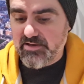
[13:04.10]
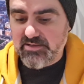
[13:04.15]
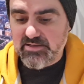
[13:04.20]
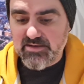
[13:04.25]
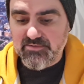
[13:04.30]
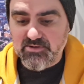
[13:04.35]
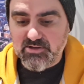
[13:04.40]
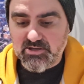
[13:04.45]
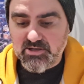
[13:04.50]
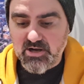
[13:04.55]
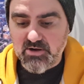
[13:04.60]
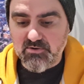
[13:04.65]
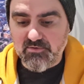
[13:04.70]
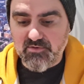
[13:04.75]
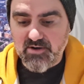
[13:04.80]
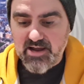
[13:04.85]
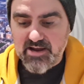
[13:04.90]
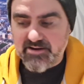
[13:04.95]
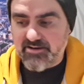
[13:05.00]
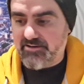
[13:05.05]
then give it a coat
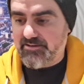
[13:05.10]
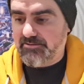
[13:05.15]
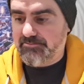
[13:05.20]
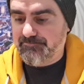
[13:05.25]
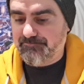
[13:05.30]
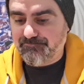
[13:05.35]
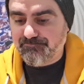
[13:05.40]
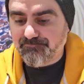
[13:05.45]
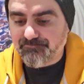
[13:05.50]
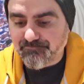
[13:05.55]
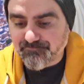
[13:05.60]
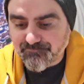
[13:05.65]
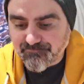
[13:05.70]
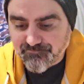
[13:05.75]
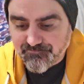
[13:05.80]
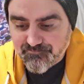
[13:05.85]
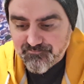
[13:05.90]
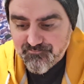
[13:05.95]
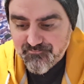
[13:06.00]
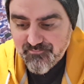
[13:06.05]
of lacquer.
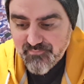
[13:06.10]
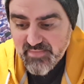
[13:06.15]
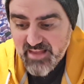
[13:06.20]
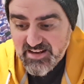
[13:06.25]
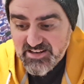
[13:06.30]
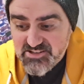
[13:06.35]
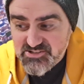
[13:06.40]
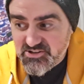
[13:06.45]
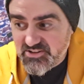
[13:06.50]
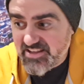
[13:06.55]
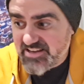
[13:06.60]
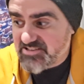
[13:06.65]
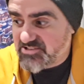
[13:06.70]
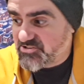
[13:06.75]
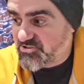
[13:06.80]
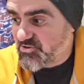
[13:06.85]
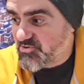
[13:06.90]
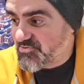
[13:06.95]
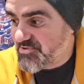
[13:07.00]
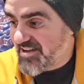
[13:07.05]
So let's
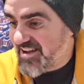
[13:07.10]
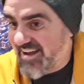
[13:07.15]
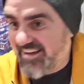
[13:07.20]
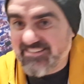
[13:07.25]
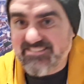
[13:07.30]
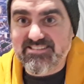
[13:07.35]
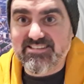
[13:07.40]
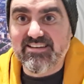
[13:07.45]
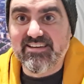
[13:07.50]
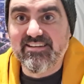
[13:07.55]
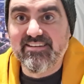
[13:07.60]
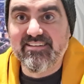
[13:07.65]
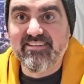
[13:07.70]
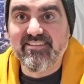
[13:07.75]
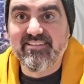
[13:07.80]
do that.